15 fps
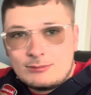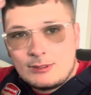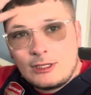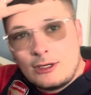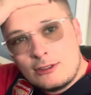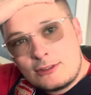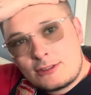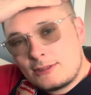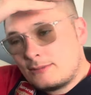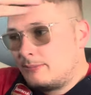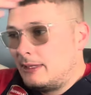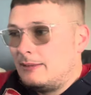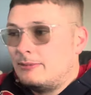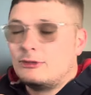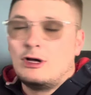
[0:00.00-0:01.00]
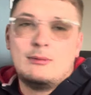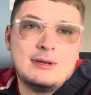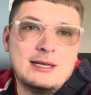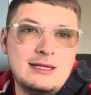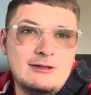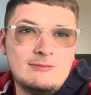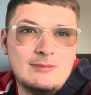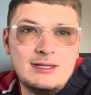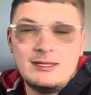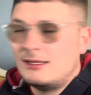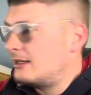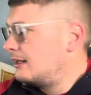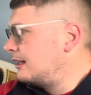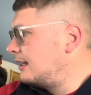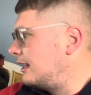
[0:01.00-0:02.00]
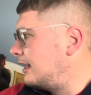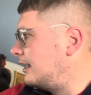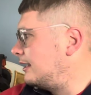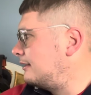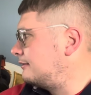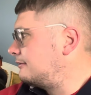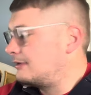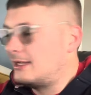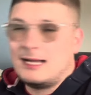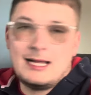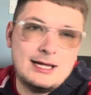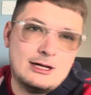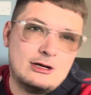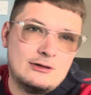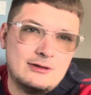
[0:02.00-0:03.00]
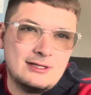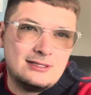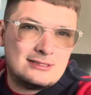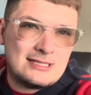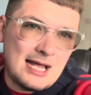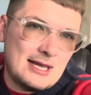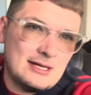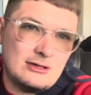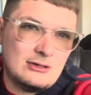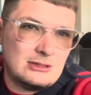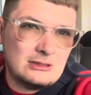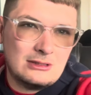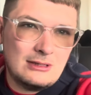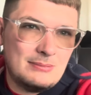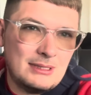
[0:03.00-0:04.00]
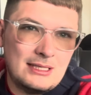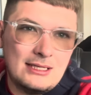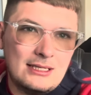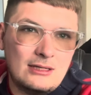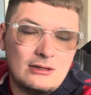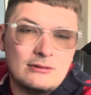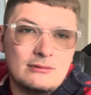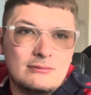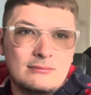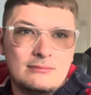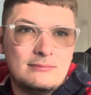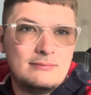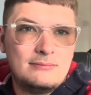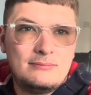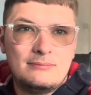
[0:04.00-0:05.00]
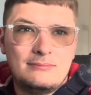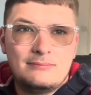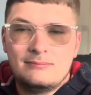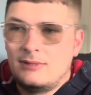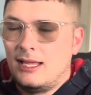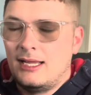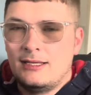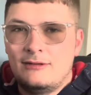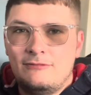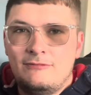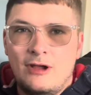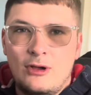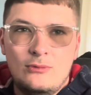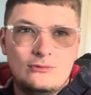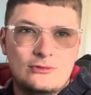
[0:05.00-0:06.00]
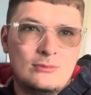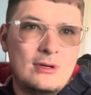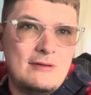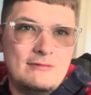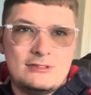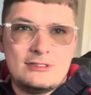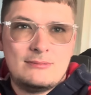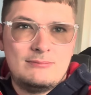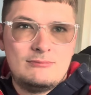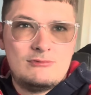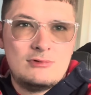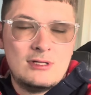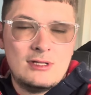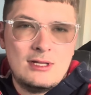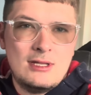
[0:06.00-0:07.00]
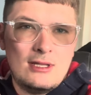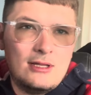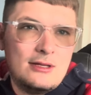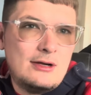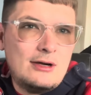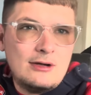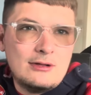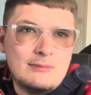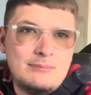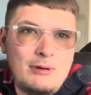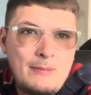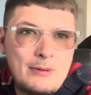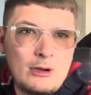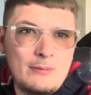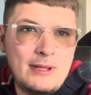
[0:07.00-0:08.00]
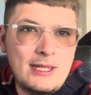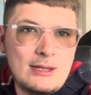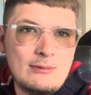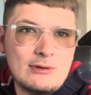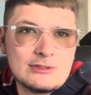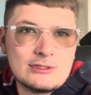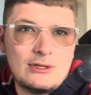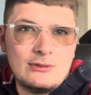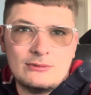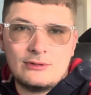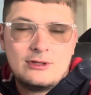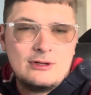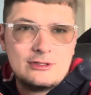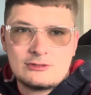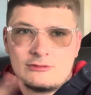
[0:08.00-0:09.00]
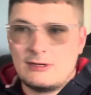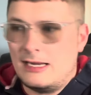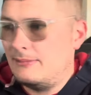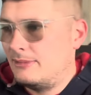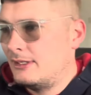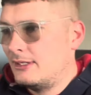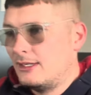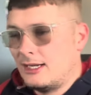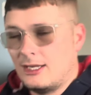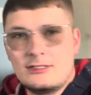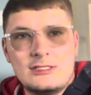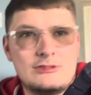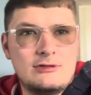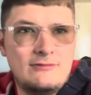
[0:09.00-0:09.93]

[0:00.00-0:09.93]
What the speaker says: because people don't believe me, and I ain't got the technical ability on like phones and whatever to pop it up here, what's sold and all this crap. I just literally